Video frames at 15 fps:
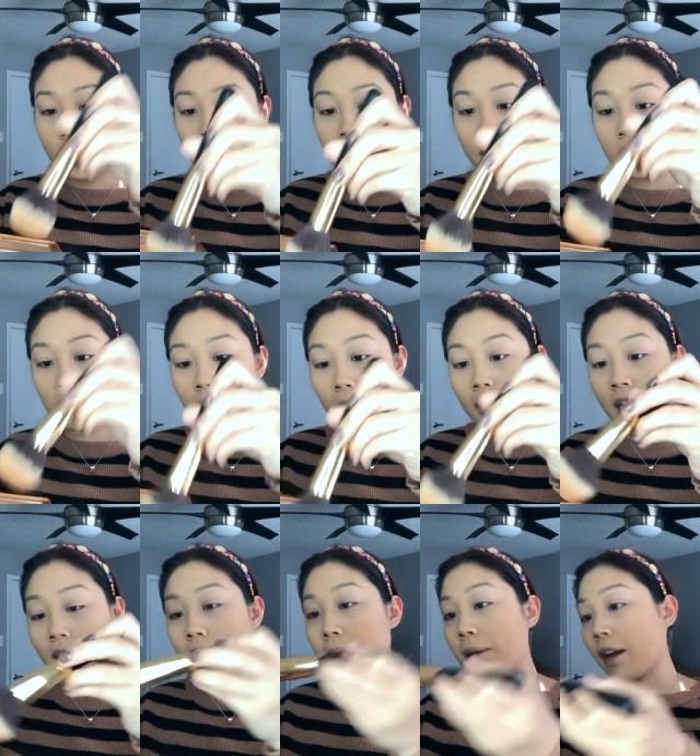is some
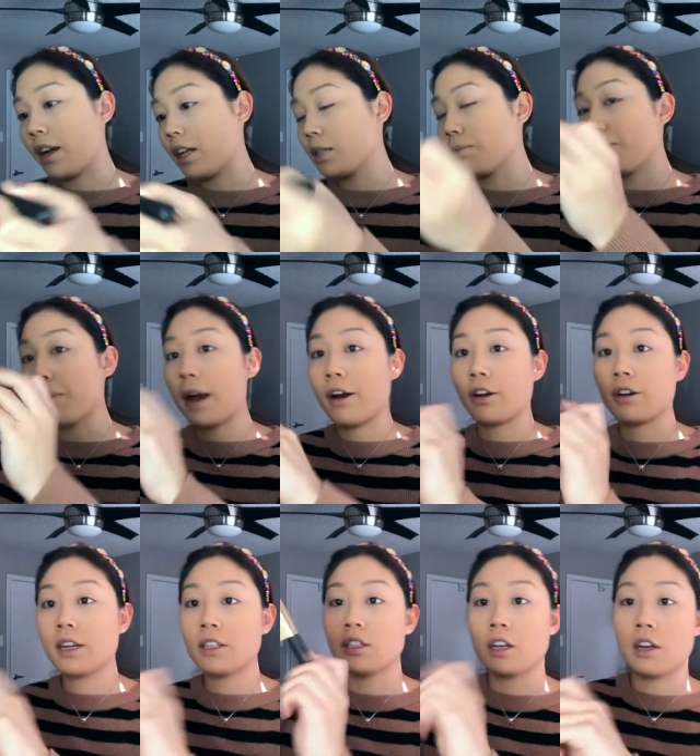kick up and it is
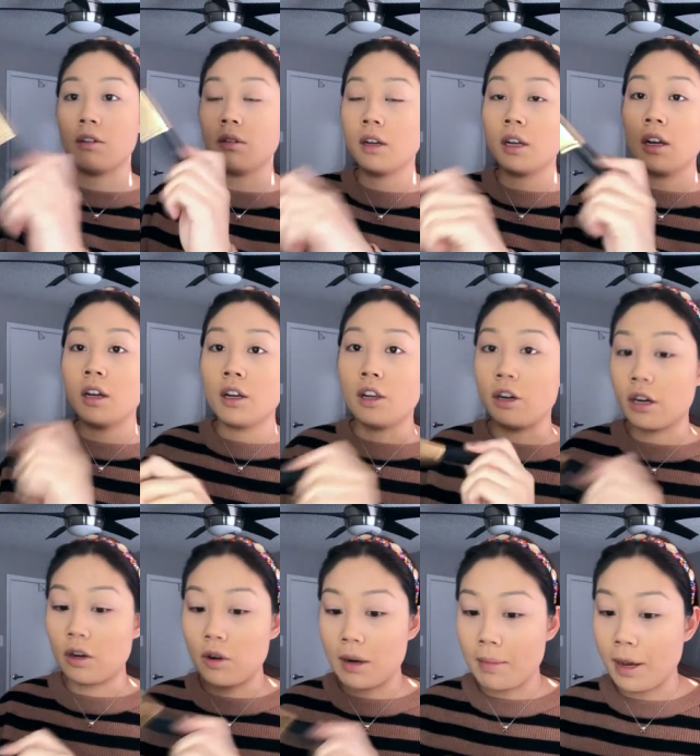powdery, so you're
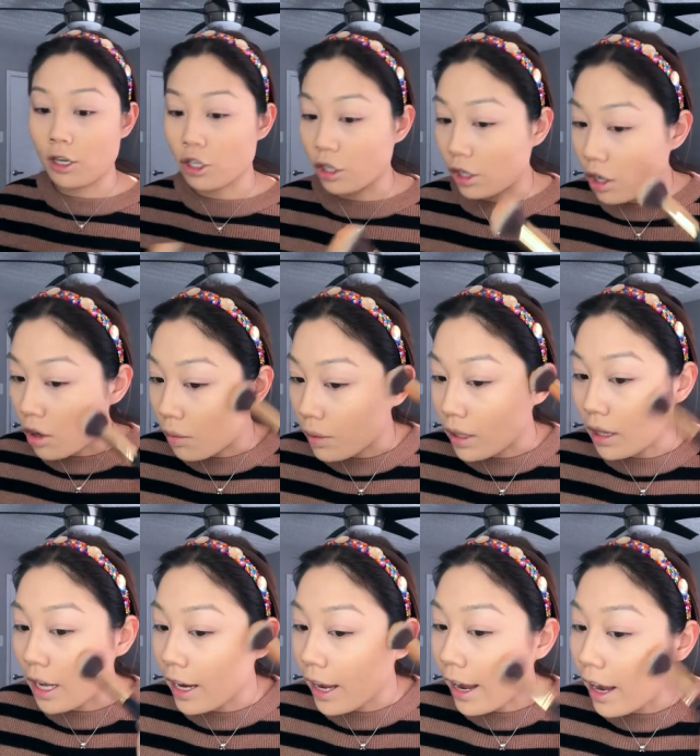gonna wanna make sure you go in with a
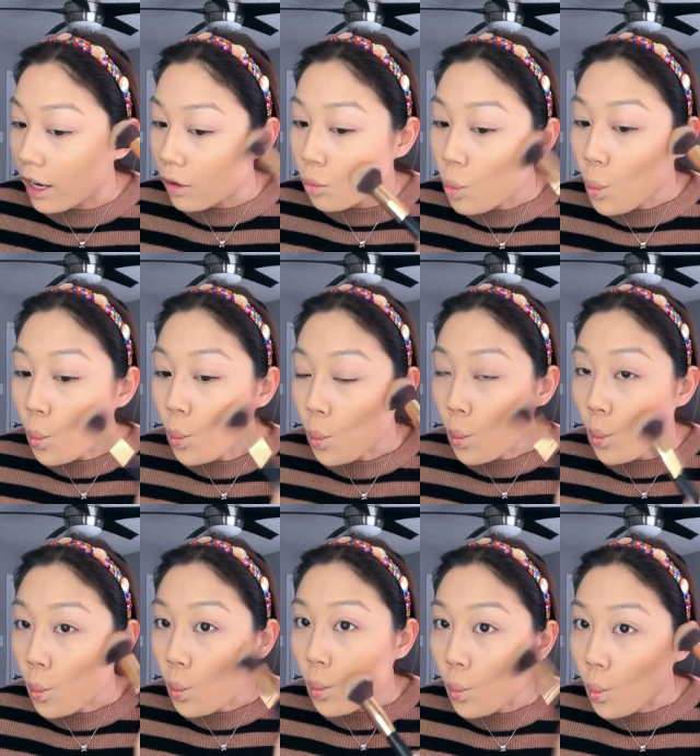light hand
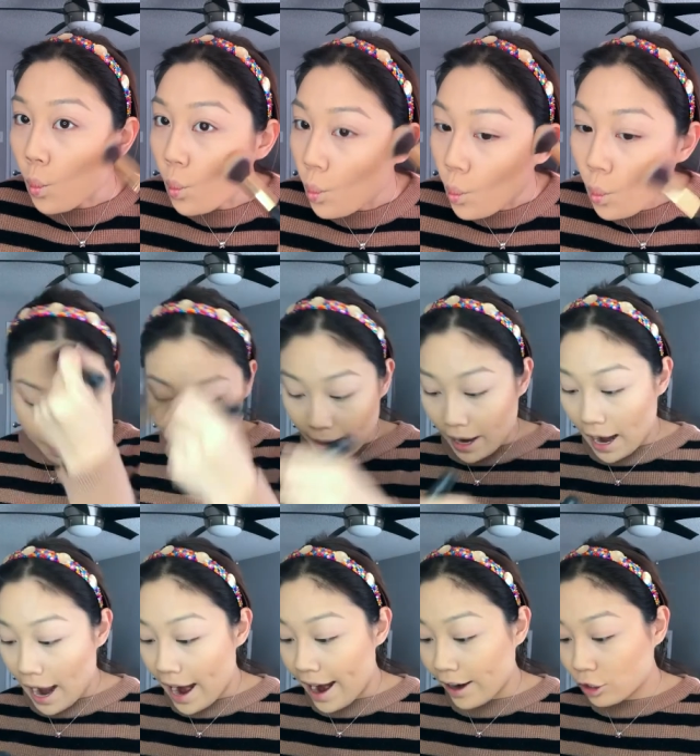but
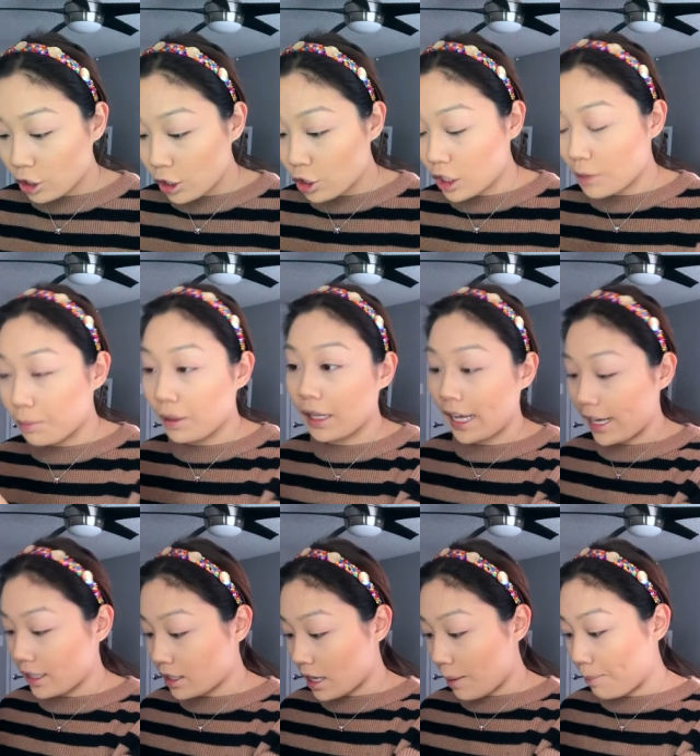I actually just
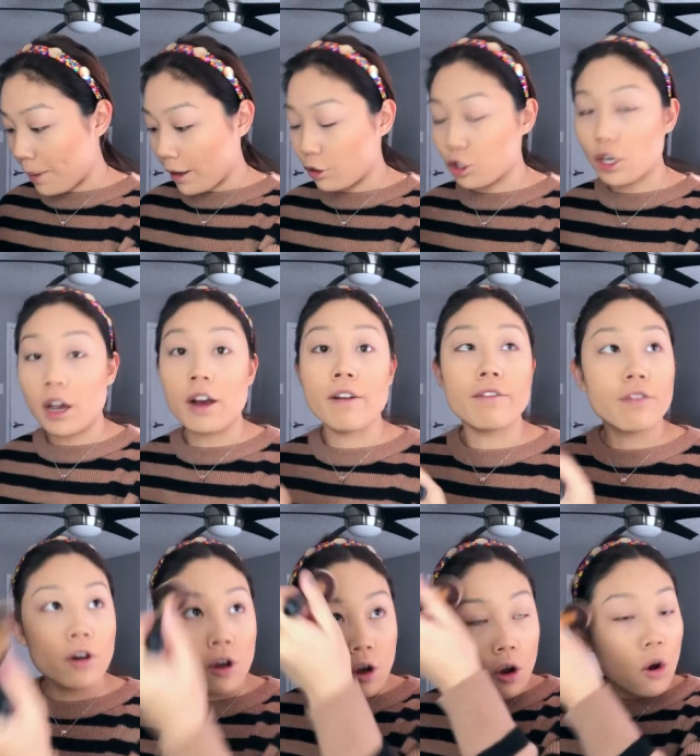placed a bunch of
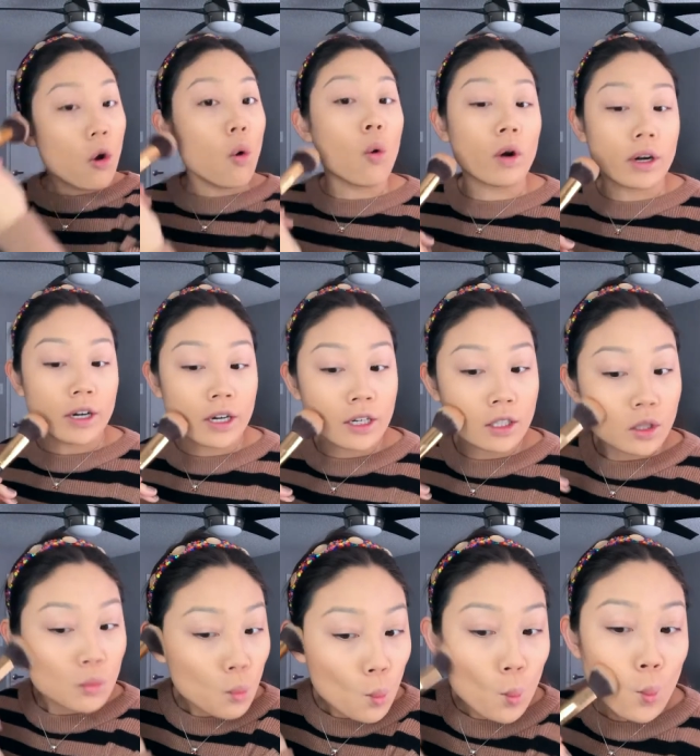
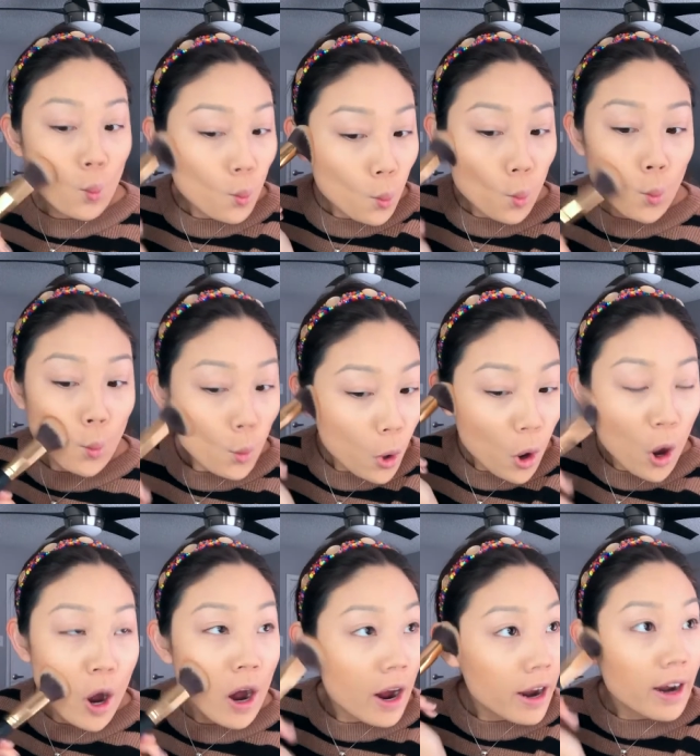orders
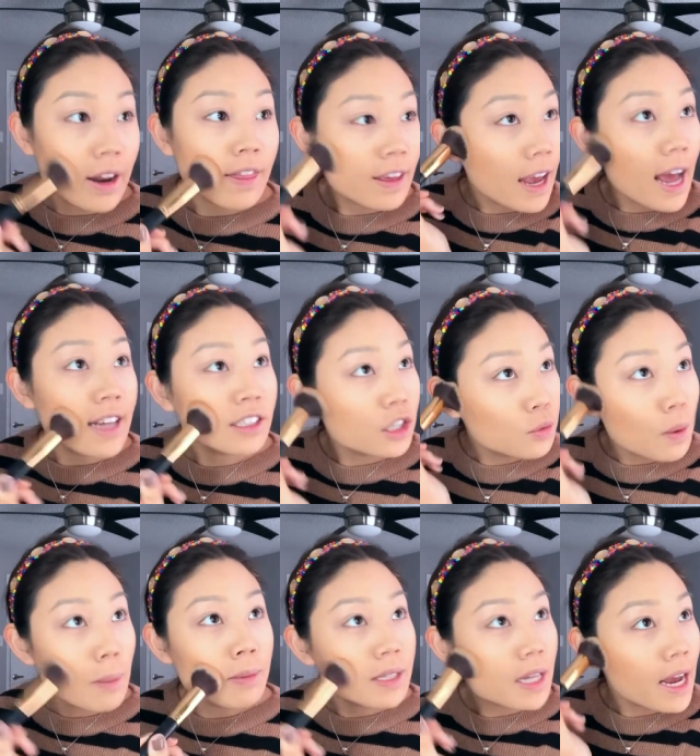on the Essence
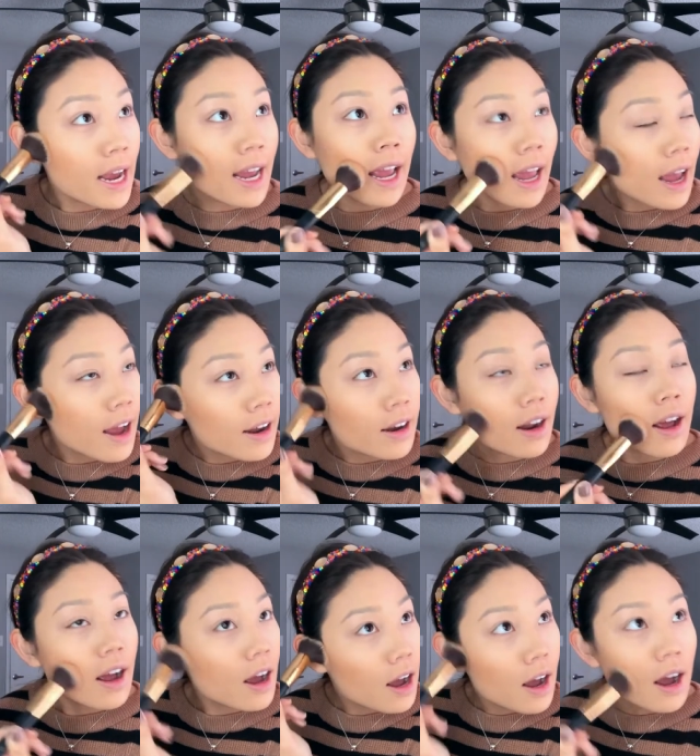website and
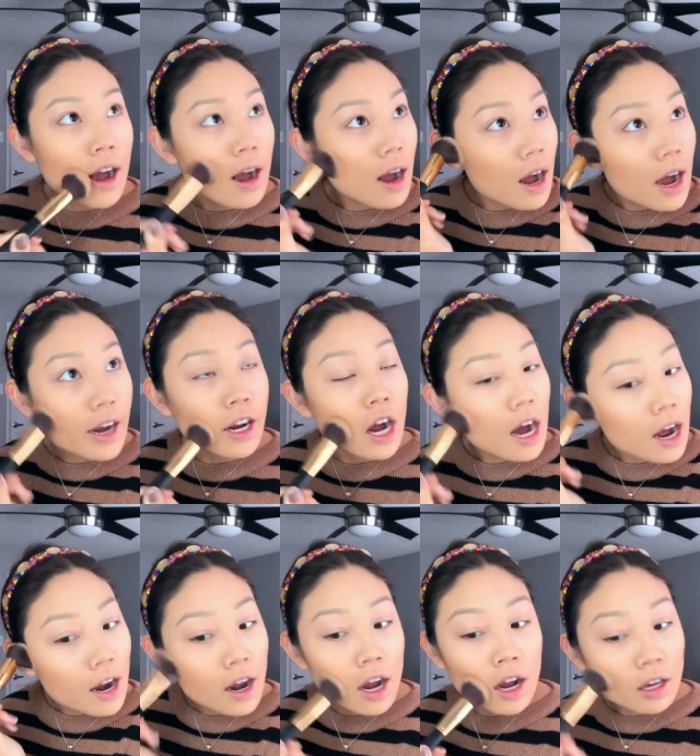I
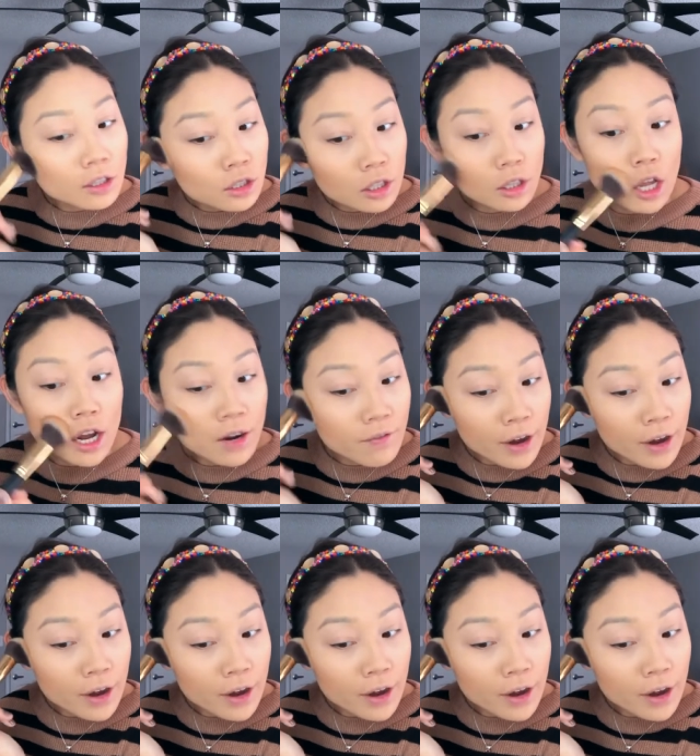got a, a lot of